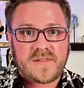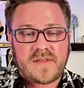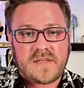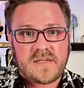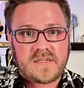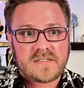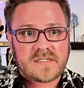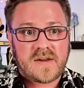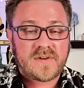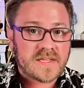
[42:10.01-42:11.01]
that
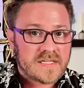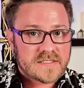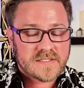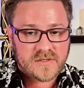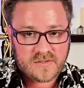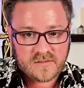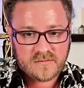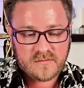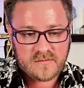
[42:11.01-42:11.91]
everything is eternal.